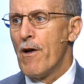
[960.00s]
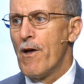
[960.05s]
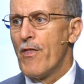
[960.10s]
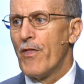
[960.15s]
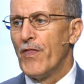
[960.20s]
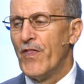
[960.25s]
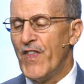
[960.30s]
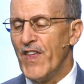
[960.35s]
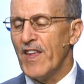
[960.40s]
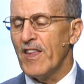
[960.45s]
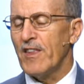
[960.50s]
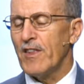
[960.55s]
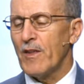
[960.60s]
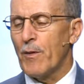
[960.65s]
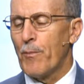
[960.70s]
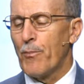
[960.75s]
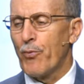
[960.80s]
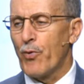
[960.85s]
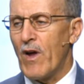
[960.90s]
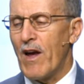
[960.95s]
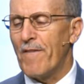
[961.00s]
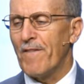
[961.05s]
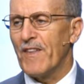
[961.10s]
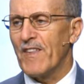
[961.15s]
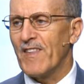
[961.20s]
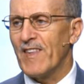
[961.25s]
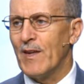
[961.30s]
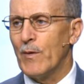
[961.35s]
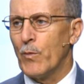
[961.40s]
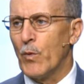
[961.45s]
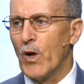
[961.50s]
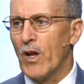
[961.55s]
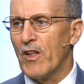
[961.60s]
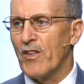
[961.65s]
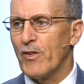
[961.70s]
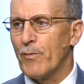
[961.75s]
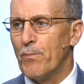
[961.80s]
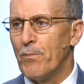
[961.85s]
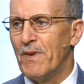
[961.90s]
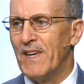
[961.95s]
this prophecy
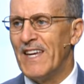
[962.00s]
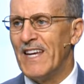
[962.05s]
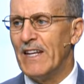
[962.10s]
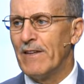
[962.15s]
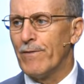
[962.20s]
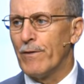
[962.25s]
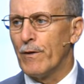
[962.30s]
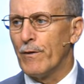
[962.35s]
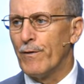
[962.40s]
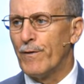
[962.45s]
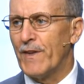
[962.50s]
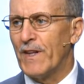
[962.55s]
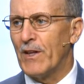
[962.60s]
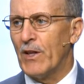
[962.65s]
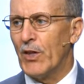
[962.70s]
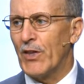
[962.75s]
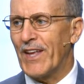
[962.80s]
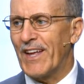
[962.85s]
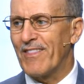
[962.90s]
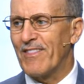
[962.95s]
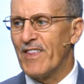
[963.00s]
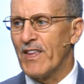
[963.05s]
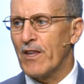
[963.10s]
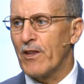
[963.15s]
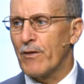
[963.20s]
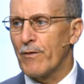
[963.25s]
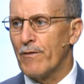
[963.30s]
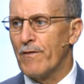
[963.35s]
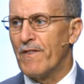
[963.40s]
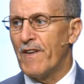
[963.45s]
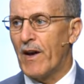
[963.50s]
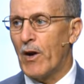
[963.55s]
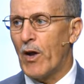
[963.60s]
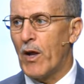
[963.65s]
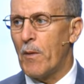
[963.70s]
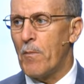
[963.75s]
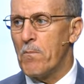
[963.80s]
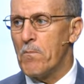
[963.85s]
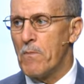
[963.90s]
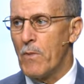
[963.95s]
was being fulfilled at this
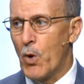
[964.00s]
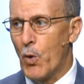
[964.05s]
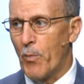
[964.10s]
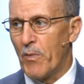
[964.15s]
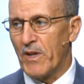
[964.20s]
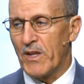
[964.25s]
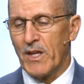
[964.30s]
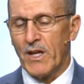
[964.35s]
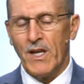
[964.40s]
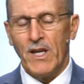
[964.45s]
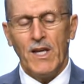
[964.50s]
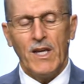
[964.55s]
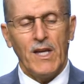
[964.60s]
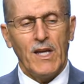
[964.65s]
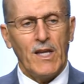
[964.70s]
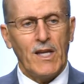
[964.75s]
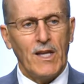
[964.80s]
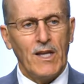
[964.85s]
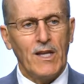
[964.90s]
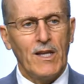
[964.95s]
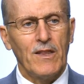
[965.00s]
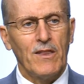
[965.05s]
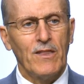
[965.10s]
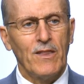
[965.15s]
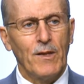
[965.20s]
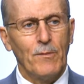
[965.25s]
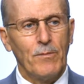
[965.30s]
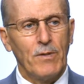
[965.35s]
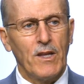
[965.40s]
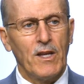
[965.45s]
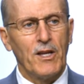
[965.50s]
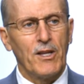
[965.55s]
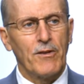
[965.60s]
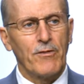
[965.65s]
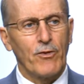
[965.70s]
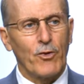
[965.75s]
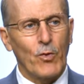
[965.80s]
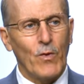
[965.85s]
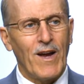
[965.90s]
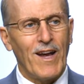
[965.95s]
very moment in the blood
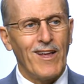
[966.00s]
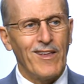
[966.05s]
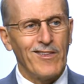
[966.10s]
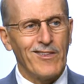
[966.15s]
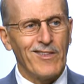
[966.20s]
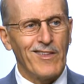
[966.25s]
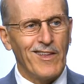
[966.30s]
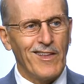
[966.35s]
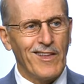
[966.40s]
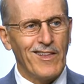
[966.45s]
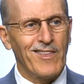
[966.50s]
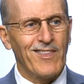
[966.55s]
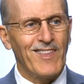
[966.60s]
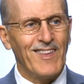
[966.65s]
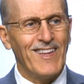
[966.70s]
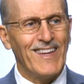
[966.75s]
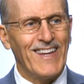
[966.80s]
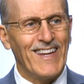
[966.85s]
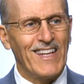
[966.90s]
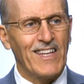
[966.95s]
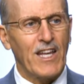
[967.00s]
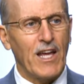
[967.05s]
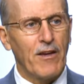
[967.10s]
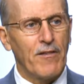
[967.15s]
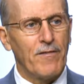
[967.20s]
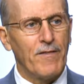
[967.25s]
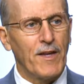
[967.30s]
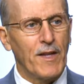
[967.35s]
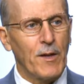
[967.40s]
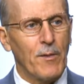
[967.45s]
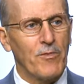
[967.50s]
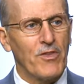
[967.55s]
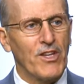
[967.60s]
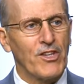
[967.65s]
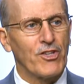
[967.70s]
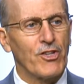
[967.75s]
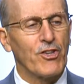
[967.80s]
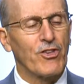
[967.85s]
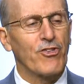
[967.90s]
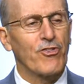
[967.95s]
of christ is the antivenom
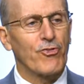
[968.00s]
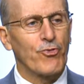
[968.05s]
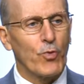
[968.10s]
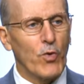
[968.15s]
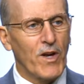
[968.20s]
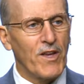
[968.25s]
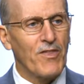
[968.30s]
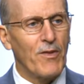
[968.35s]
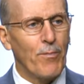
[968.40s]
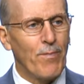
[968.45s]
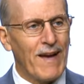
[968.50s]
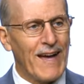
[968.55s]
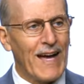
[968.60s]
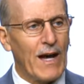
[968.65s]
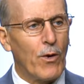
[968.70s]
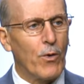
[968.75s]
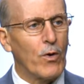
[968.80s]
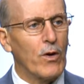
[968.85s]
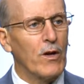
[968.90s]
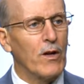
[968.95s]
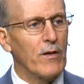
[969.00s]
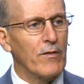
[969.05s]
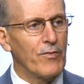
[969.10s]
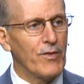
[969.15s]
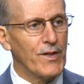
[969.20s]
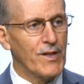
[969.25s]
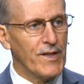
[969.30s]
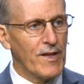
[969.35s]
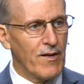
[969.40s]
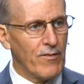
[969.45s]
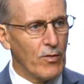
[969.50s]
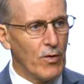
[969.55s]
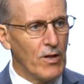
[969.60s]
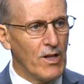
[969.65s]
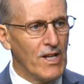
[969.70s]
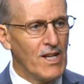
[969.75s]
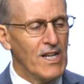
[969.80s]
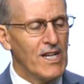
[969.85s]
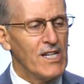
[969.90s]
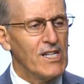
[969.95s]
that destroyed the power of the devil
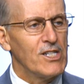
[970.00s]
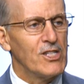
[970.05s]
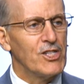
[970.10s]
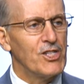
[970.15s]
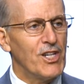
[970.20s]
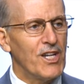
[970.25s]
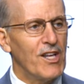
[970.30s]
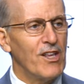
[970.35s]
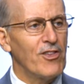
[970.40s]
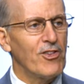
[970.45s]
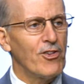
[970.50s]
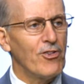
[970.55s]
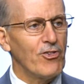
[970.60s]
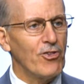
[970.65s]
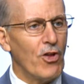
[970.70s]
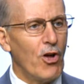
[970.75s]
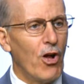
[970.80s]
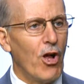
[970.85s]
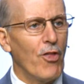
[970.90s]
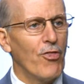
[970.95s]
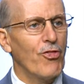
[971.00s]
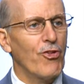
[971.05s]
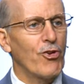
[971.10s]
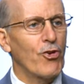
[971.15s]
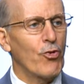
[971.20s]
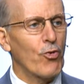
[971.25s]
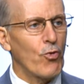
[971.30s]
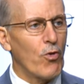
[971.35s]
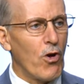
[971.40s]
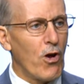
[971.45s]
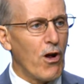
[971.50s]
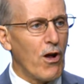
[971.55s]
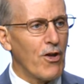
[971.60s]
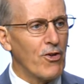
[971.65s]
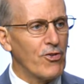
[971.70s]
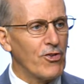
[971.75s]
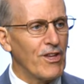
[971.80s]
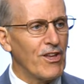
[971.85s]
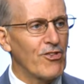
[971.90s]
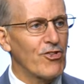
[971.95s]
jesus on the
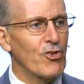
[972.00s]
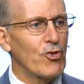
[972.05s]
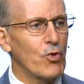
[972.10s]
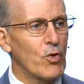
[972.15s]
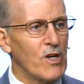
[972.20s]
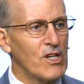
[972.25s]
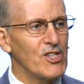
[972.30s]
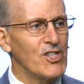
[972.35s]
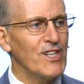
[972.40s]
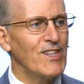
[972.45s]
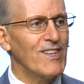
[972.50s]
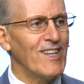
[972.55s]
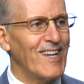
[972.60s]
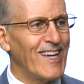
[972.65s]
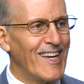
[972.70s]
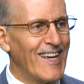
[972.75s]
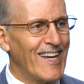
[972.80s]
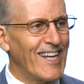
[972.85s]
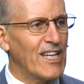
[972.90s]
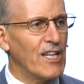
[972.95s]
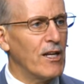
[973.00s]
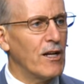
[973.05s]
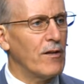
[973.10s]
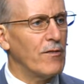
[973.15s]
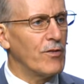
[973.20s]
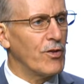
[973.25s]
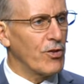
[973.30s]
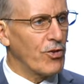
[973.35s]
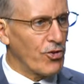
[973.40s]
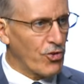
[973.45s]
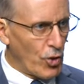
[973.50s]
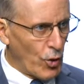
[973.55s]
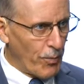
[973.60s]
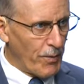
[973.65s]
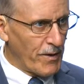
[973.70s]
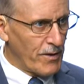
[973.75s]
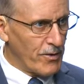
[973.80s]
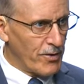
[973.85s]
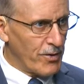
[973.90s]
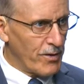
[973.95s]
cross is crushing the head of the
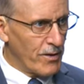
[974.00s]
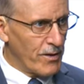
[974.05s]
serpent it